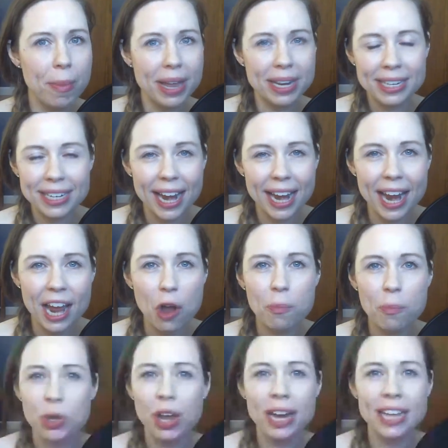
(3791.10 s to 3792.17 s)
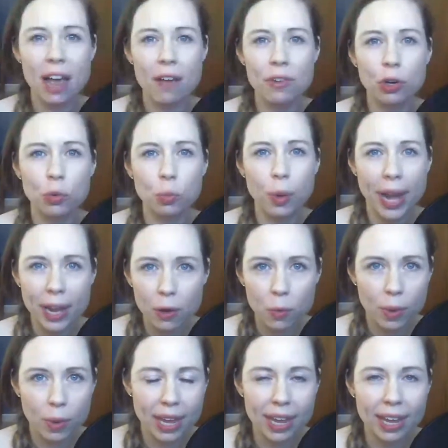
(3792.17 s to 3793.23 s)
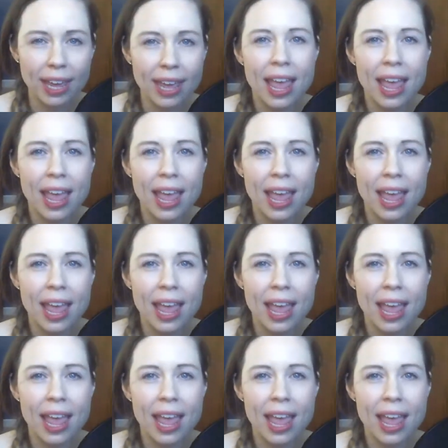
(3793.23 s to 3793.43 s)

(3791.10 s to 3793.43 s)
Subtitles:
Monday. I hope you guys have a great week.